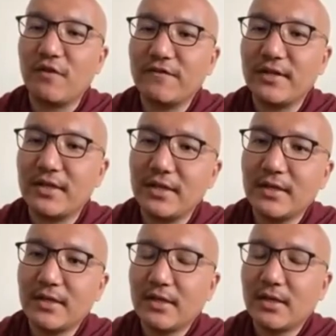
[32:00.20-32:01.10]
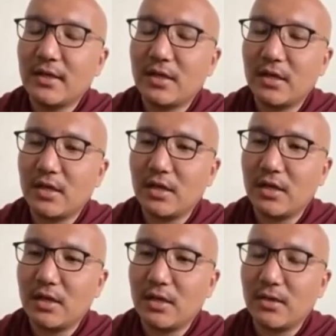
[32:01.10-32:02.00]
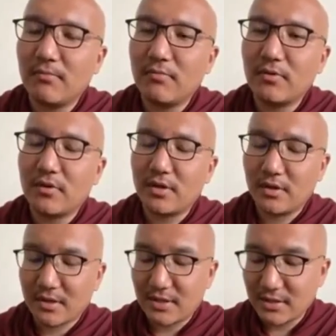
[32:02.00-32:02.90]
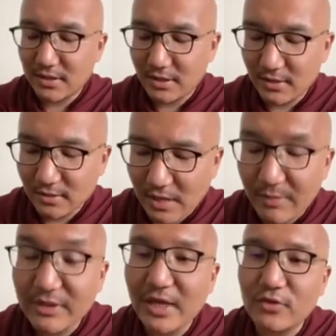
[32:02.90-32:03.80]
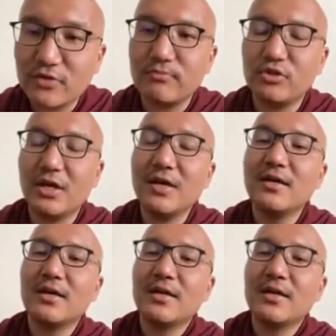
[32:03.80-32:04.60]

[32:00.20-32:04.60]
the um, uh, Amitayus Buddha.